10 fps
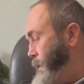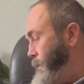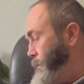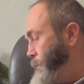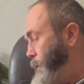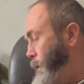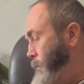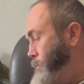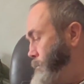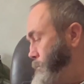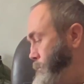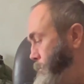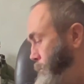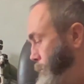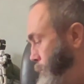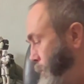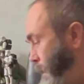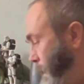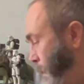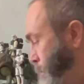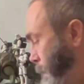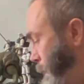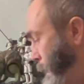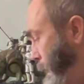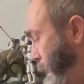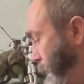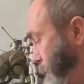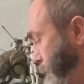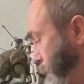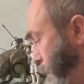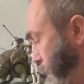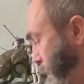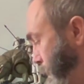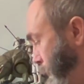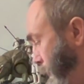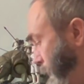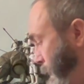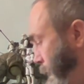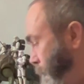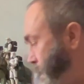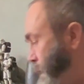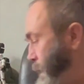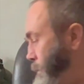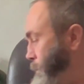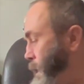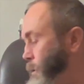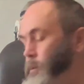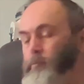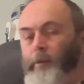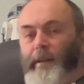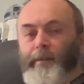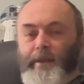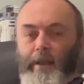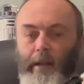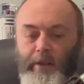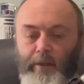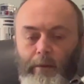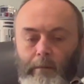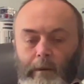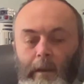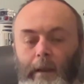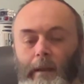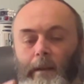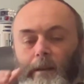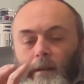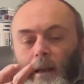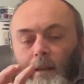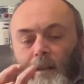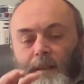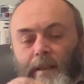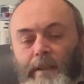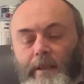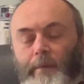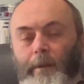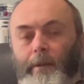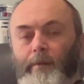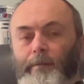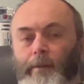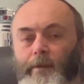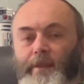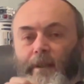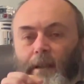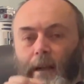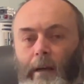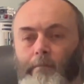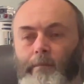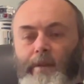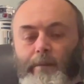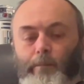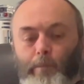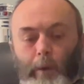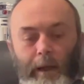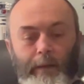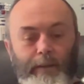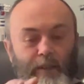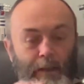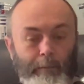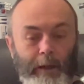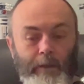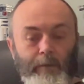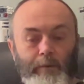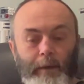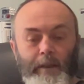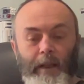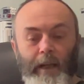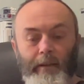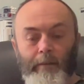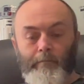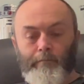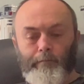from, I believe, it's a company called Reaver's Arsenal. Now this is actually one of the fonts that comes with Xenopixels when you get them.